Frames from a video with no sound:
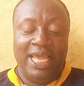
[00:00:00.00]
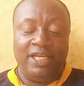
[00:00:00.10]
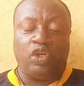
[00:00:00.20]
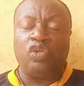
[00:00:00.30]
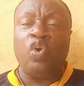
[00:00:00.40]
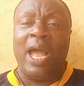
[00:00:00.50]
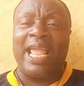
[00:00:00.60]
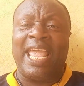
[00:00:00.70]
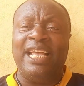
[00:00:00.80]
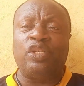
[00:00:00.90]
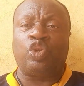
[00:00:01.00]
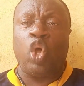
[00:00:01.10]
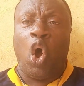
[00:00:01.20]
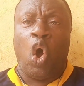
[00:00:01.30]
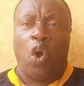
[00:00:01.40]
It's also against
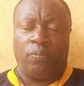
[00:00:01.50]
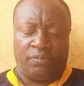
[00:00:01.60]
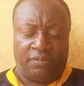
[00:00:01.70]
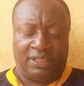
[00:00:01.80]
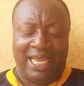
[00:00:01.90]
storms